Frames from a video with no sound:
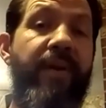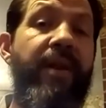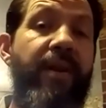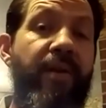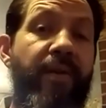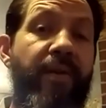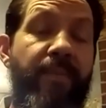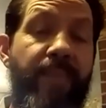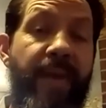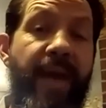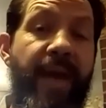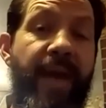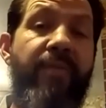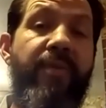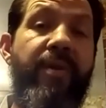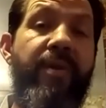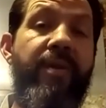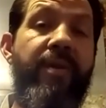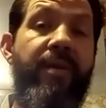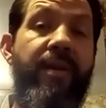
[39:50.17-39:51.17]
They know what I'm
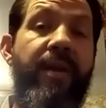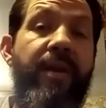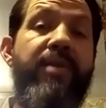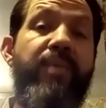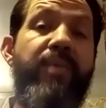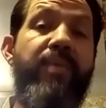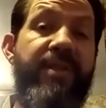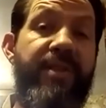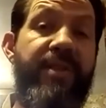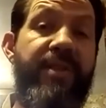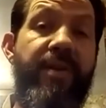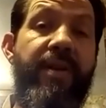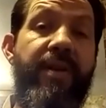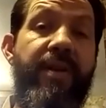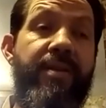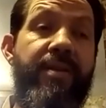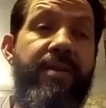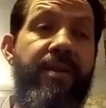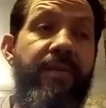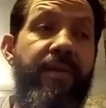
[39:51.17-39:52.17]
gathering. It's
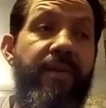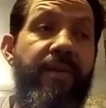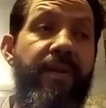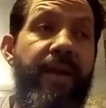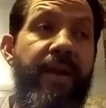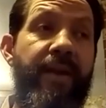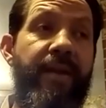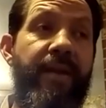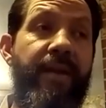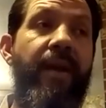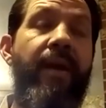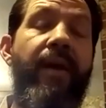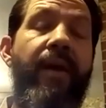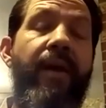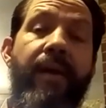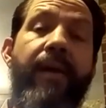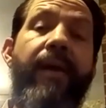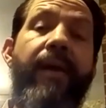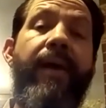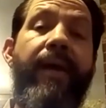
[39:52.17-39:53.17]
wisteria. So they're like,
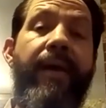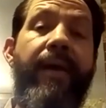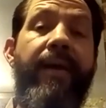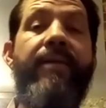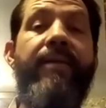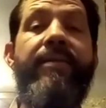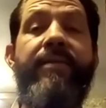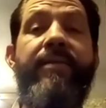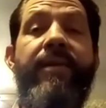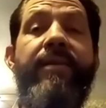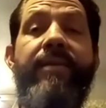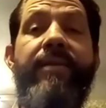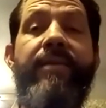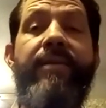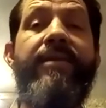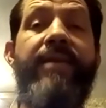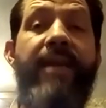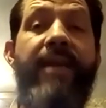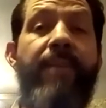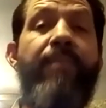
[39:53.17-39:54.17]
hey,
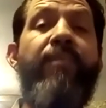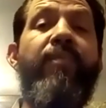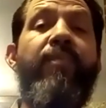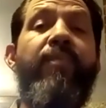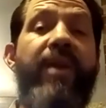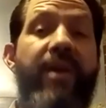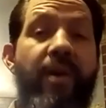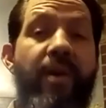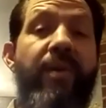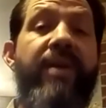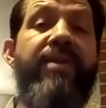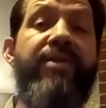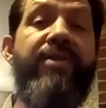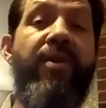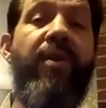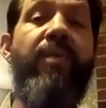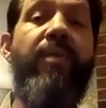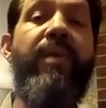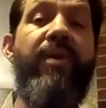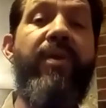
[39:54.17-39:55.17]
it's him. We know what he's
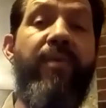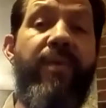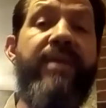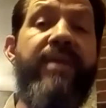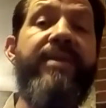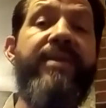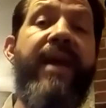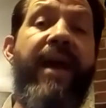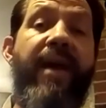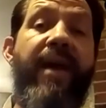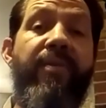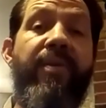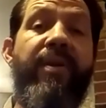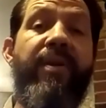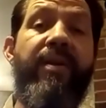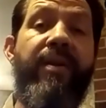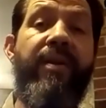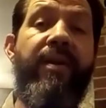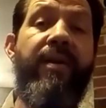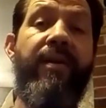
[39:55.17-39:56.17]
doing. We know what he's
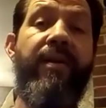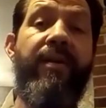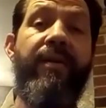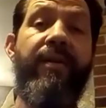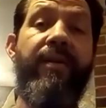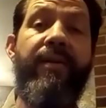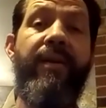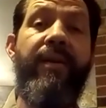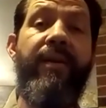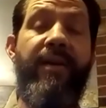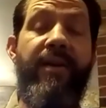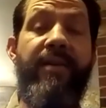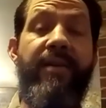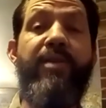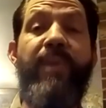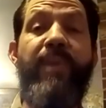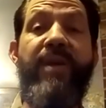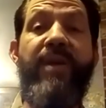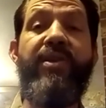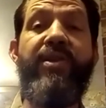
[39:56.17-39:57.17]
gathering.
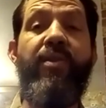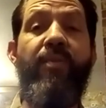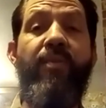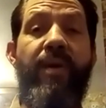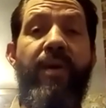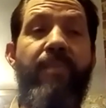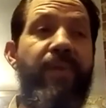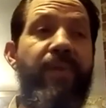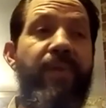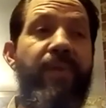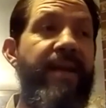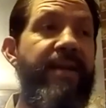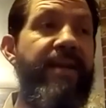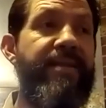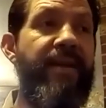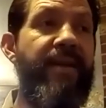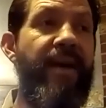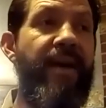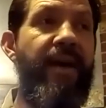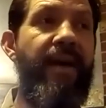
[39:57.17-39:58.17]
especially the one
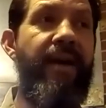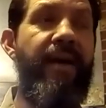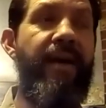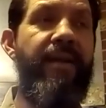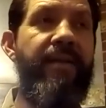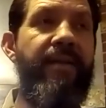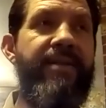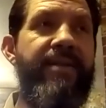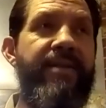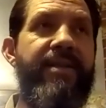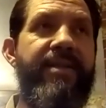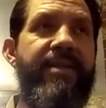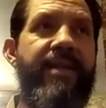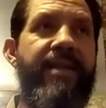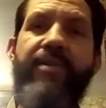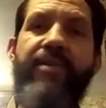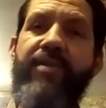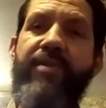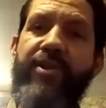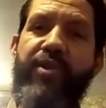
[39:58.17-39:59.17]
place let's just say
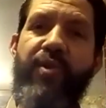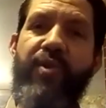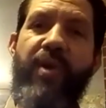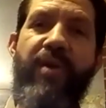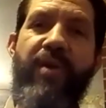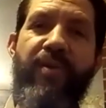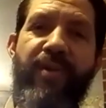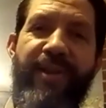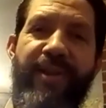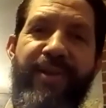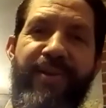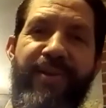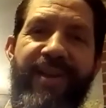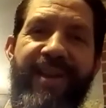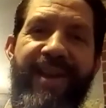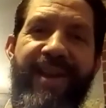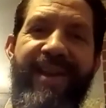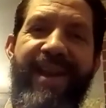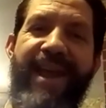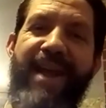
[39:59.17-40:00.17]
I did the trail clearing
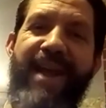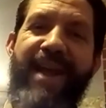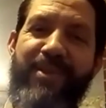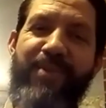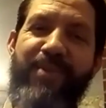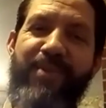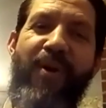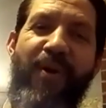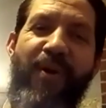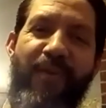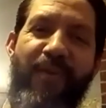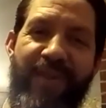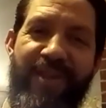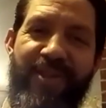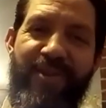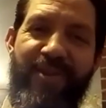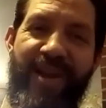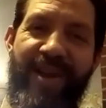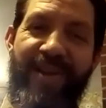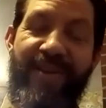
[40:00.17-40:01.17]
and it happens to grow over the
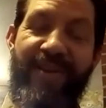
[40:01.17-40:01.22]
trail.